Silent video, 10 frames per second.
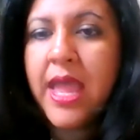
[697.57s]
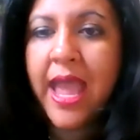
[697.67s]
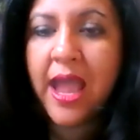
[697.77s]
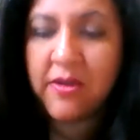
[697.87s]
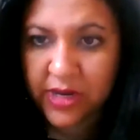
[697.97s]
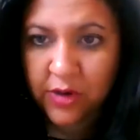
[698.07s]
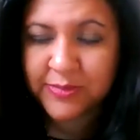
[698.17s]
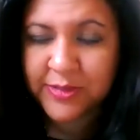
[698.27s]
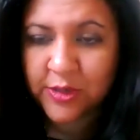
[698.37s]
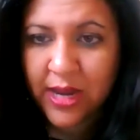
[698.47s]
Every
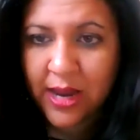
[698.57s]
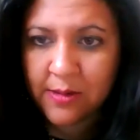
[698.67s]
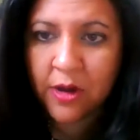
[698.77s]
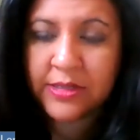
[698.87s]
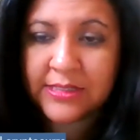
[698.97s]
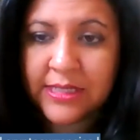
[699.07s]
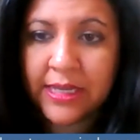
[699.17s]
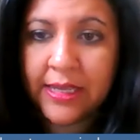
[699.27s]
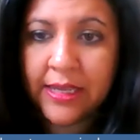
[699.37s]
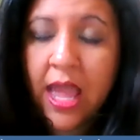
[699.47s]

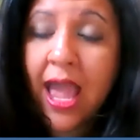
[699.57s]
cryptocurrency